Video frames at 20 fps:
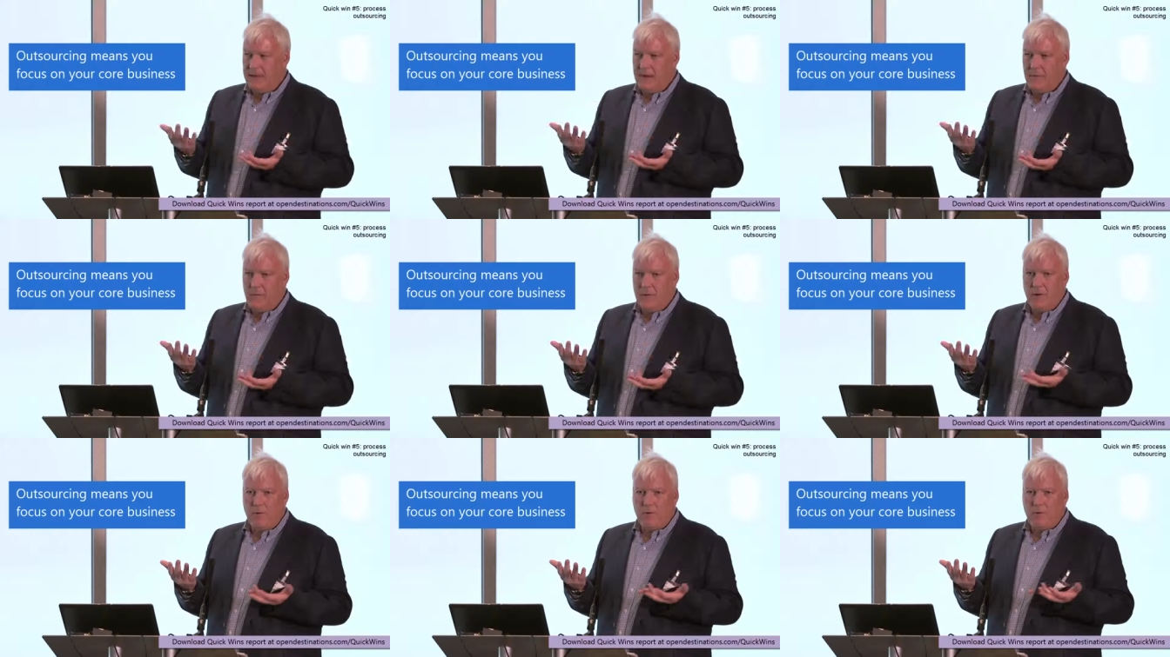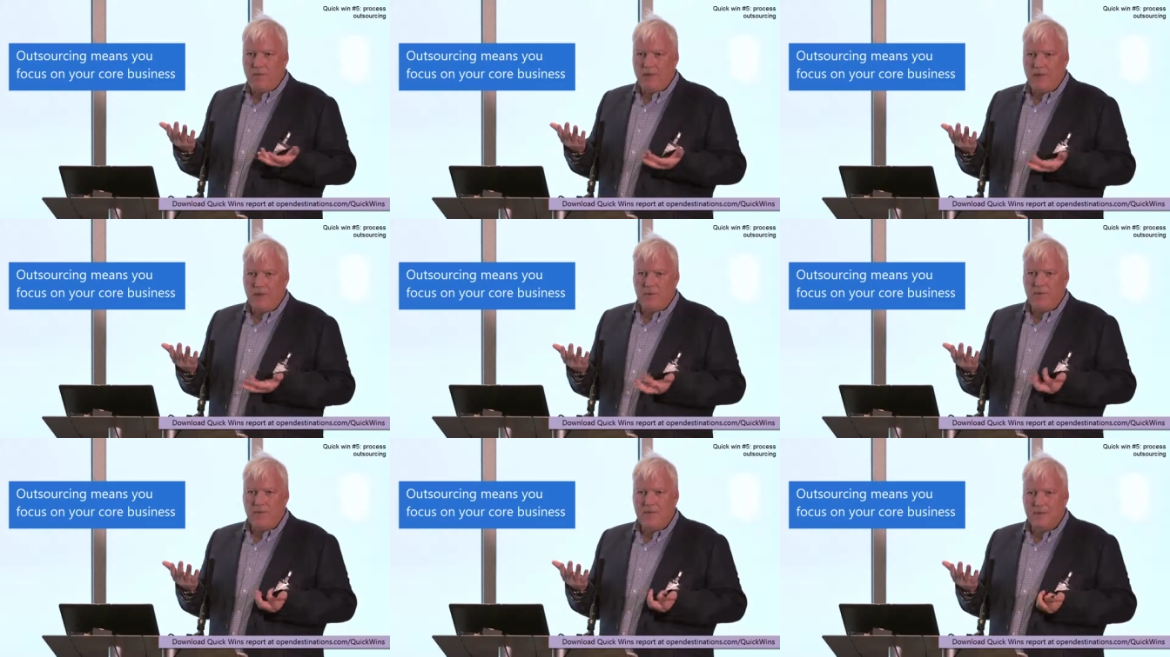We all
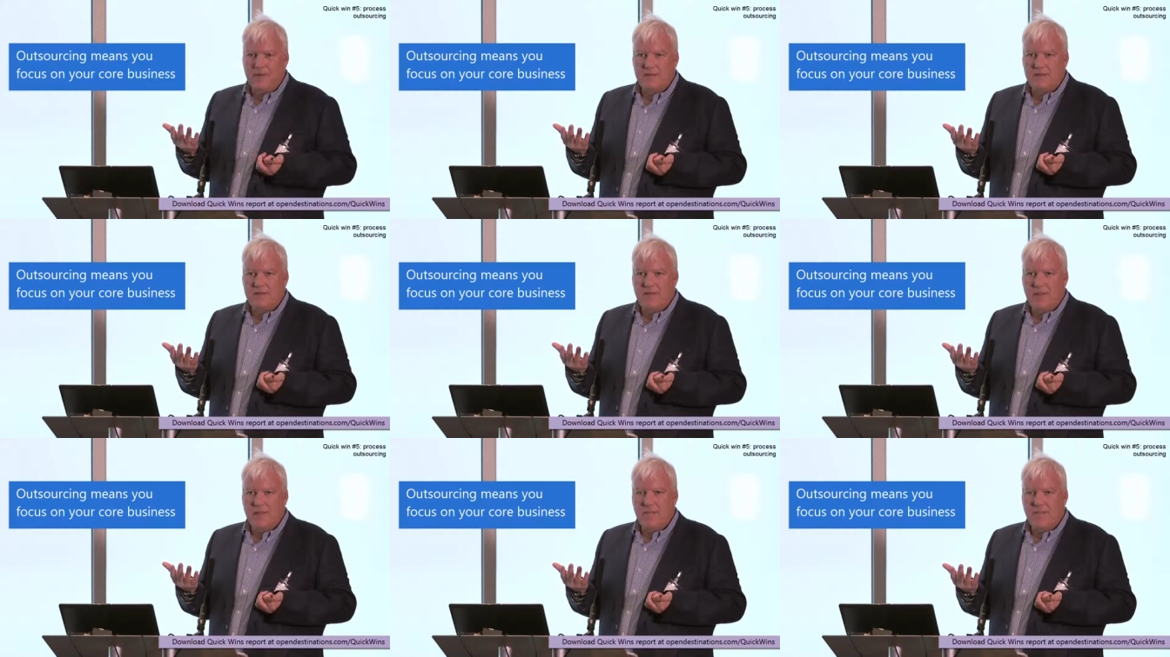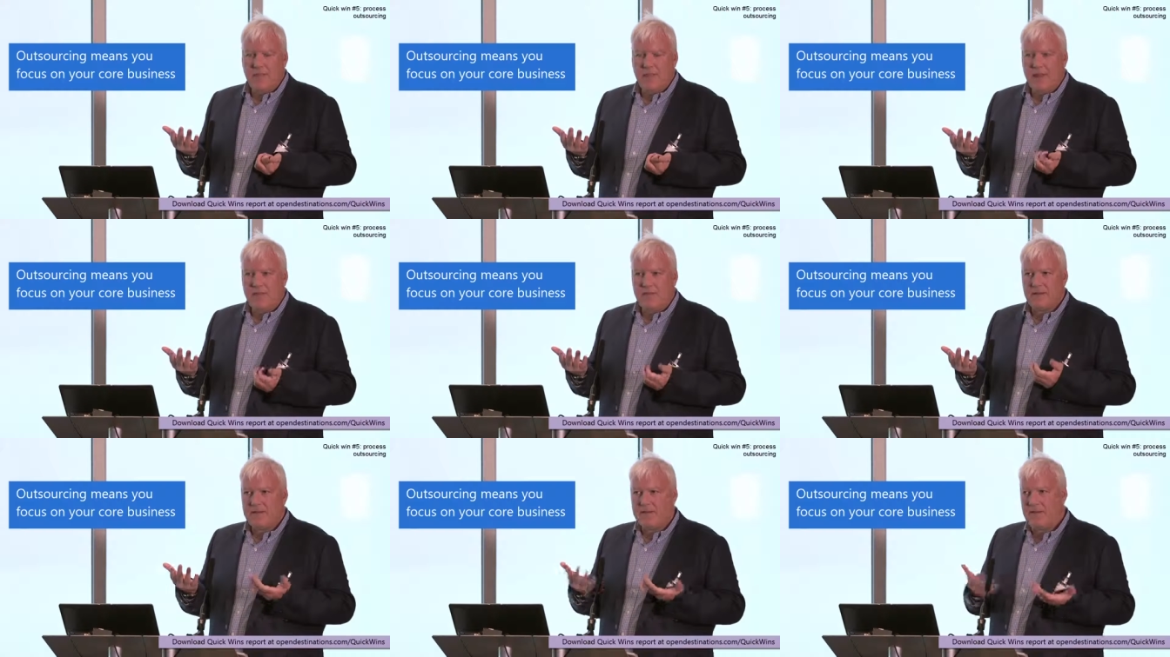know that
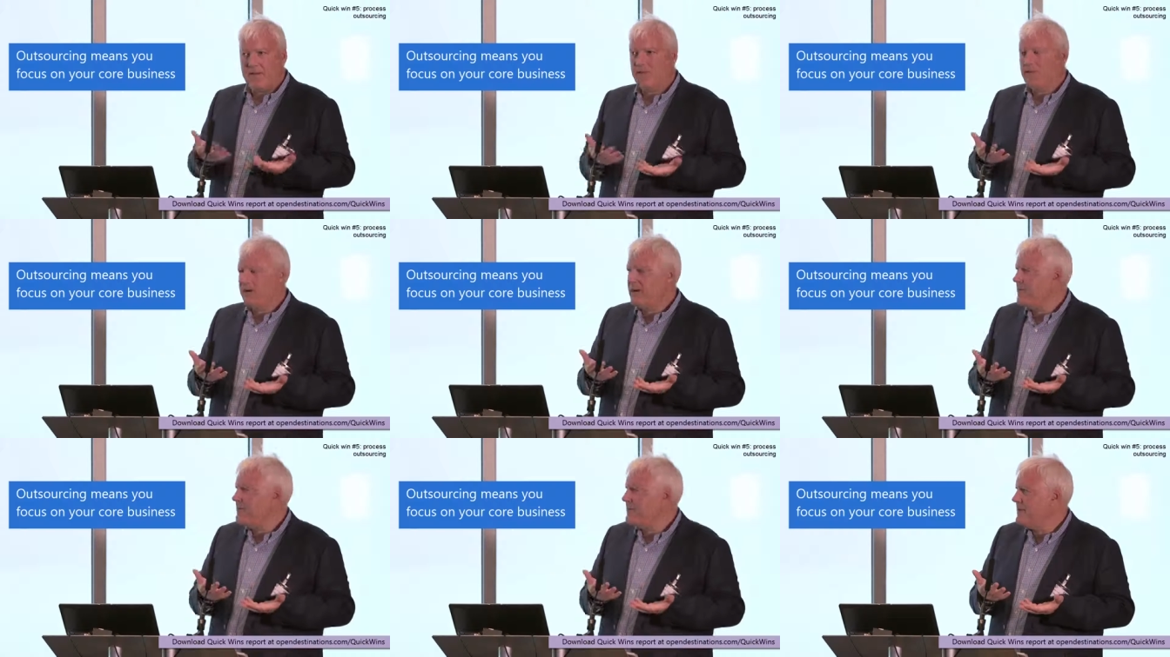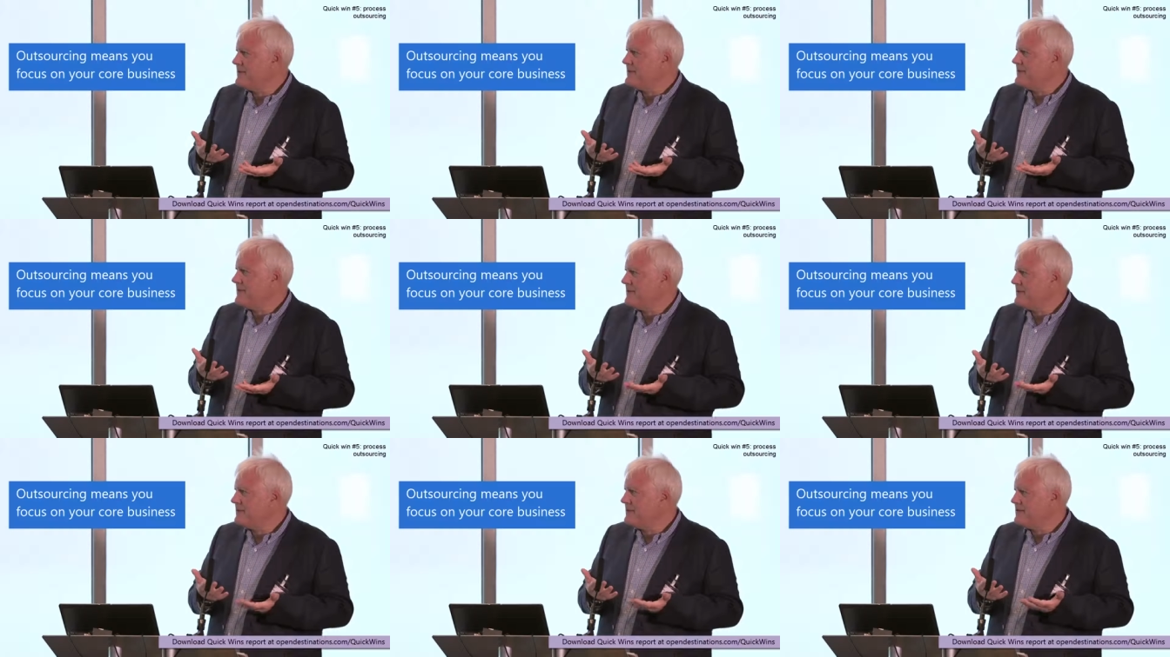the secret in
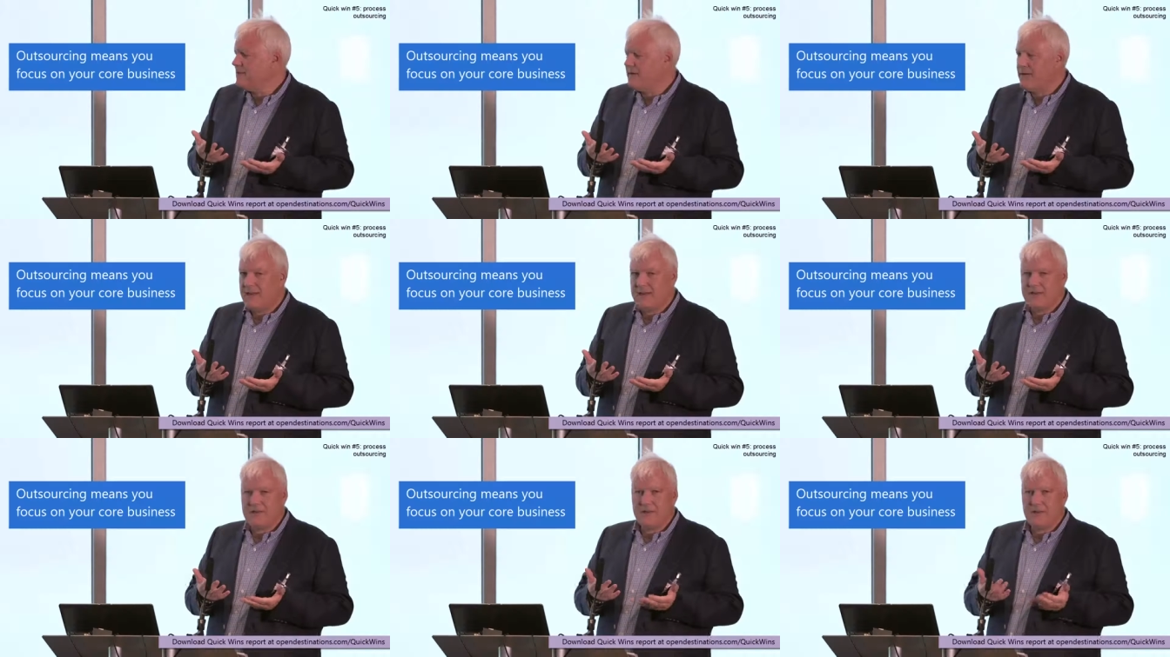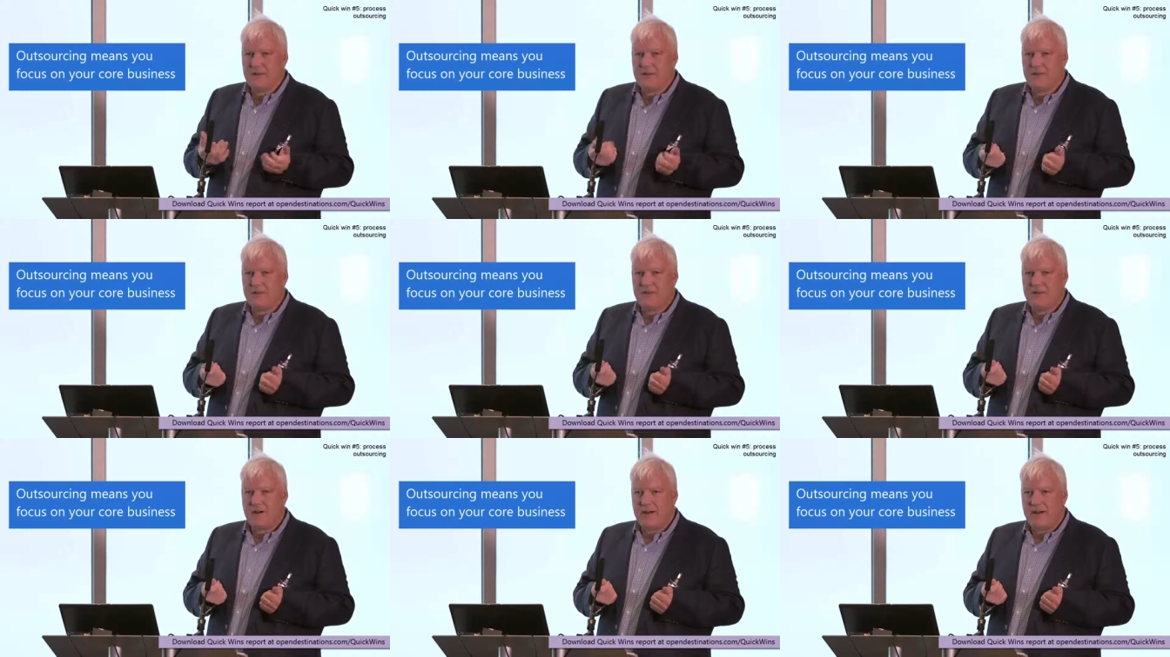business is not necessarily
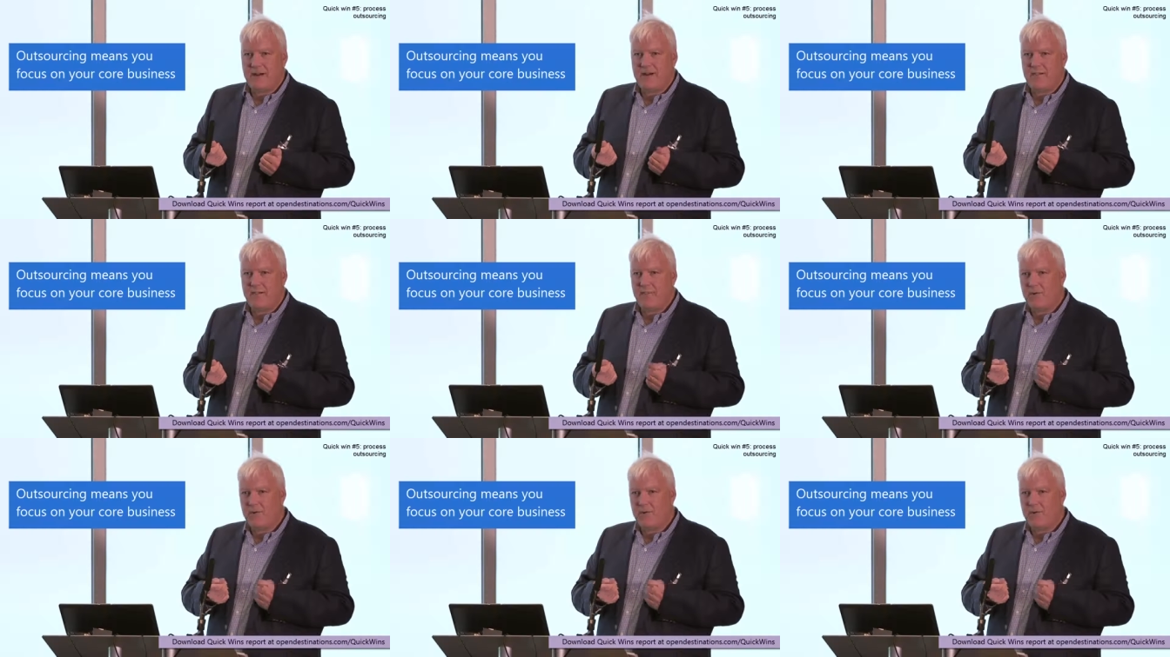to try and have